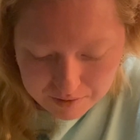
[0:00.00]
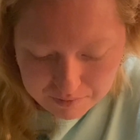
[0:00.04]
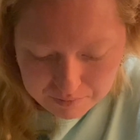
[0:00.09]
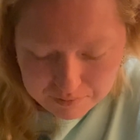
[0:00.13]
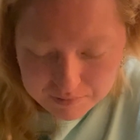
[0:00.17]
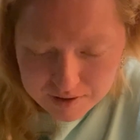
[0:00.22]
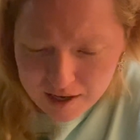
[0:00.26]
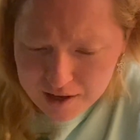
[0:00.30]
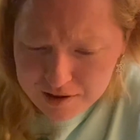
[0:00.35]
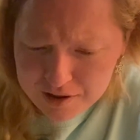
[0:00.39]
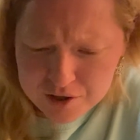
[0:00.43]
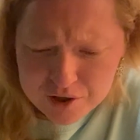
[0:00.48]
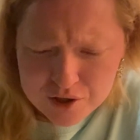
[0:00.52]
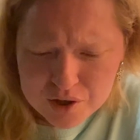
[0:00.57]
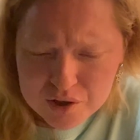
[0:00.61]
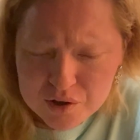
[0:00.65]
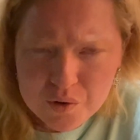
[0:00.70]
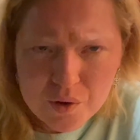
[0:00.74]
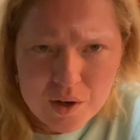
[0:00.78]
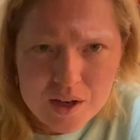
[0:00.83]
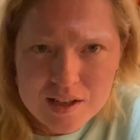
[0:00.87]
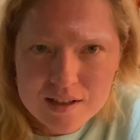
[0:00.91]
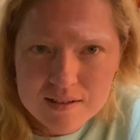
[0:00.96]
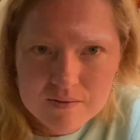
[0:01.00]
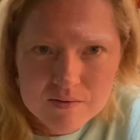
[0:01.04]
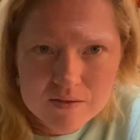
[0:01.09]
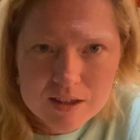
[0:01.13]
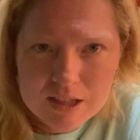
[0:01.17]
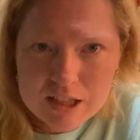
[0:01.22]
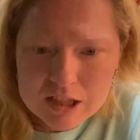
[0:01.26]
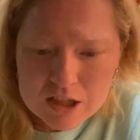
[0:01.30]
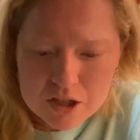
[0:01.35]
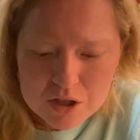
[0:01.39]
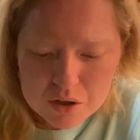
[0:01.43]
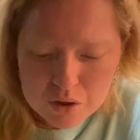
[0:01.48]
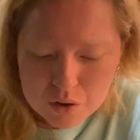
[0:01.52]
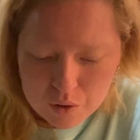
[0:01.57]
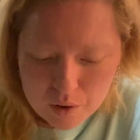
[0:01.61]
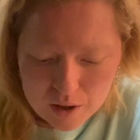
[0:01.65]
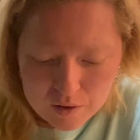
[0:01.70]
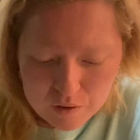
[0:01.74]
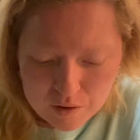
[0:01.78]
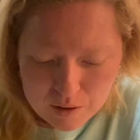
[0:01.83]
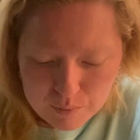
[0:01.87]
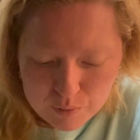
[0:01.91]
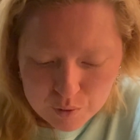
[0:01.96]
Yeah, this is great. This is a
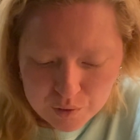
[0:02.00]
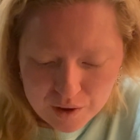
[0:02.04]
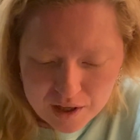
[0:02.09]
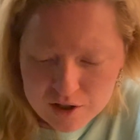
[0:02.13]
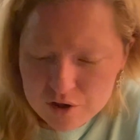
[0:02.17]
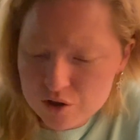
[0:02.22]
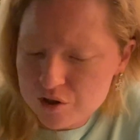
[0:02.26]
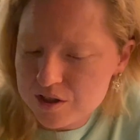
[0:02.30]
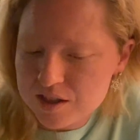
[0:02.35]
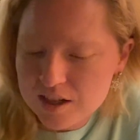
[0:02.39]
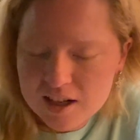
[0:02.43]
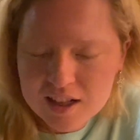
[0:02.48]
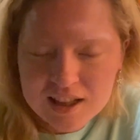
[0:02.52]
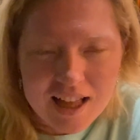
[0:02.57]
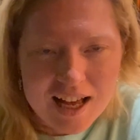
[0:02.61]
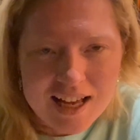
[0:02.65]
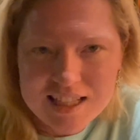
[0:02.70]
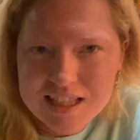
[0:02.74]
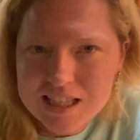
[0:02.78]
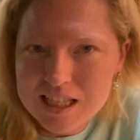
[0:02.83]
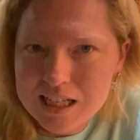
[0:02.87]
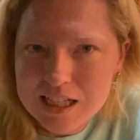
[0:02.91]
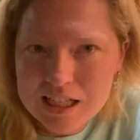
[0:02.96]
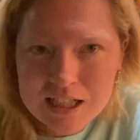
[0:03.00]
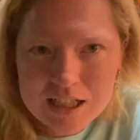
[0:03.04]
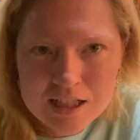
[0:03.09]
great creme brulee. Just a classic